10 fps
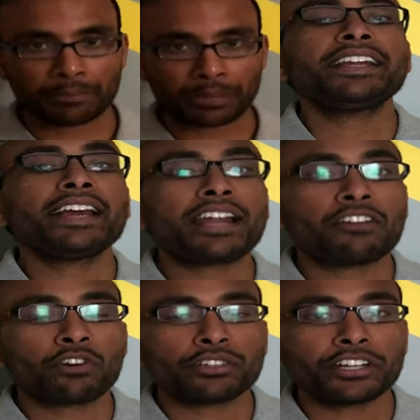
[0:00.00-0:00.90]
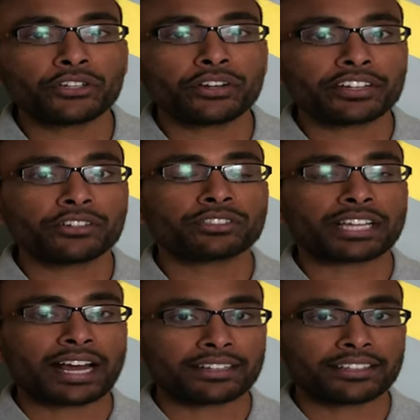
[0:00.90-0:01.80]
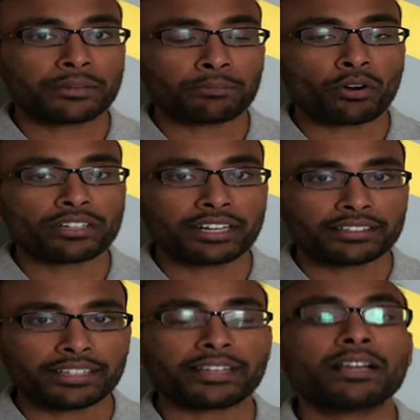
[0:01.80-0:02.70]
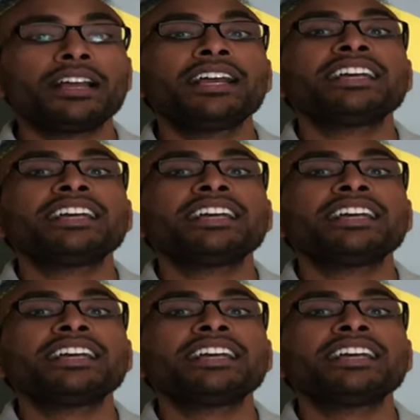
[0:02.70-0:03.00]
And here I wanted to introduce another important thing.